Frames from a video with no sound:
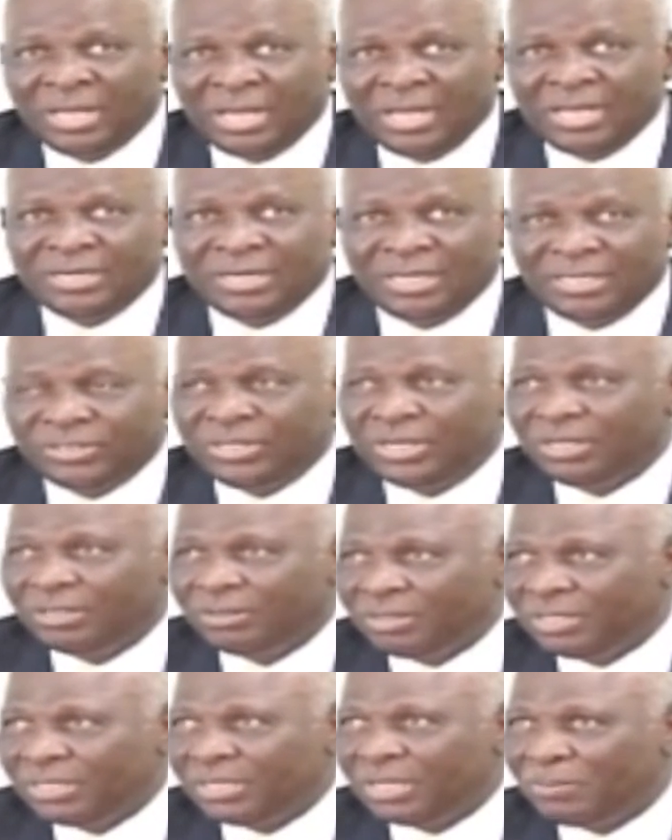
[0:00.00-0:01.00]
And
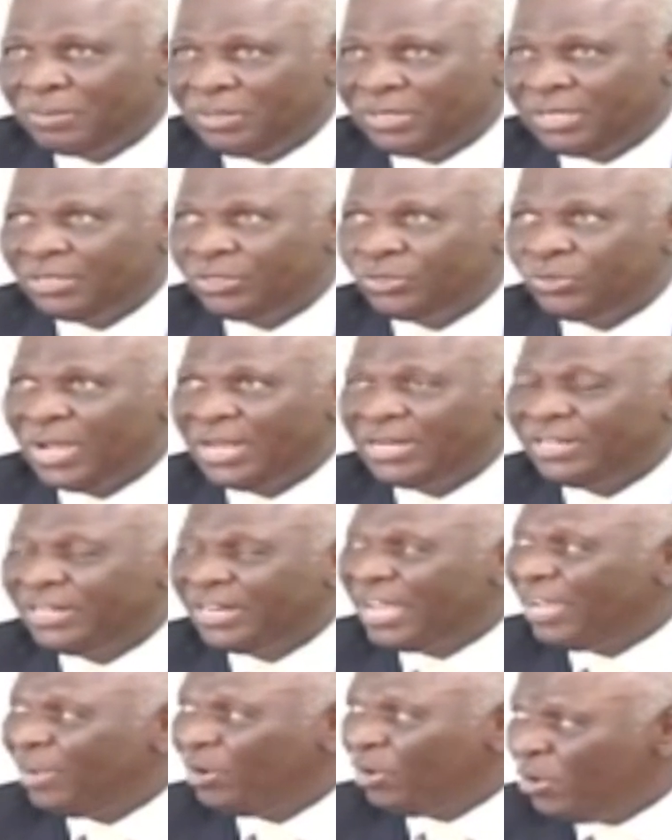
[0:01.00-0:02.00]
Jamaica too had
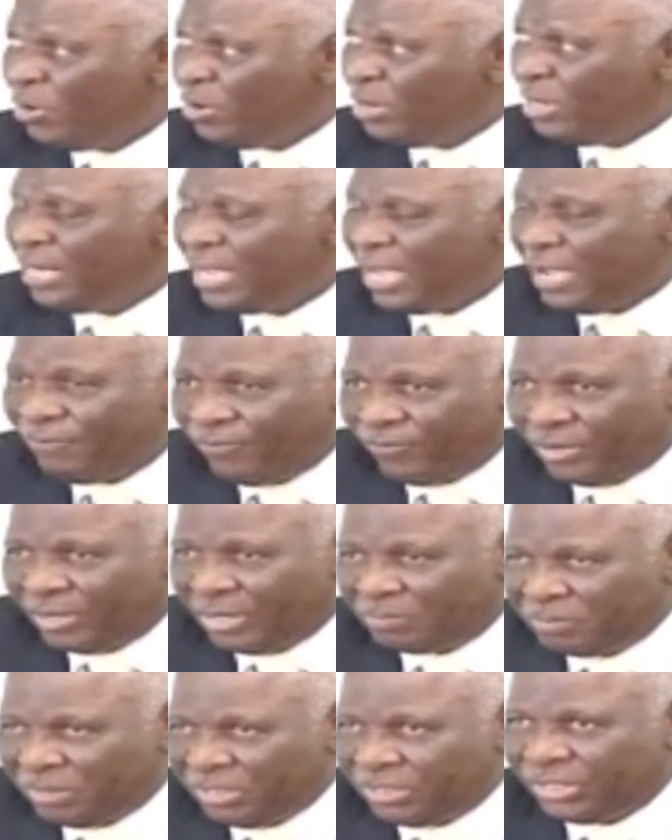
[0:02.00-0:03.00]
the only
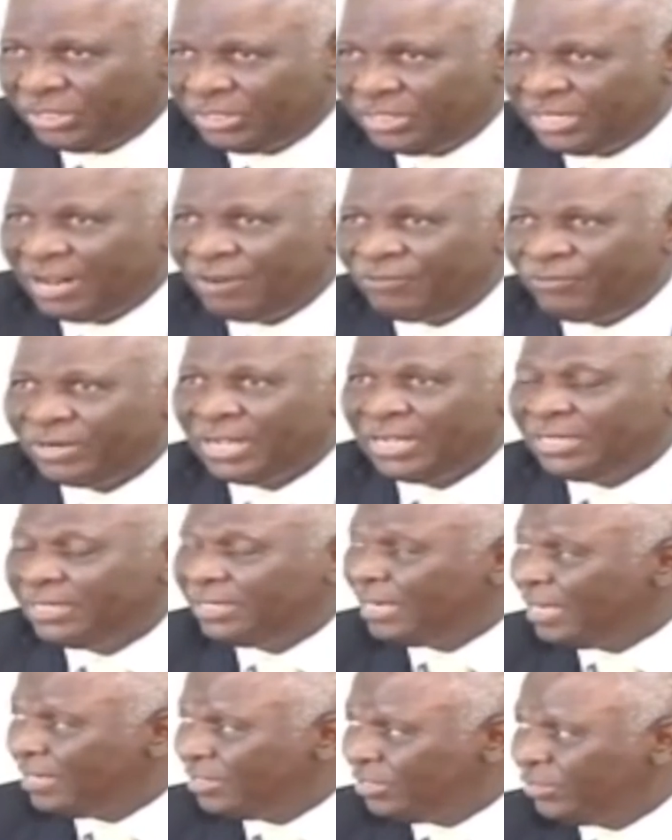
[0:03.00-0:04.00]
mission in Africa
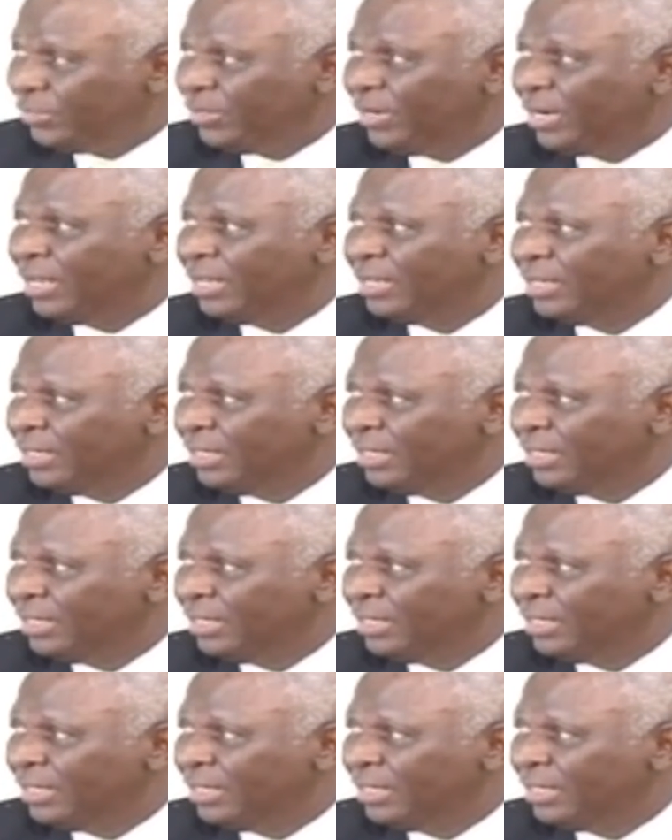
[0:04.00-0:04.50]
in Nigeria.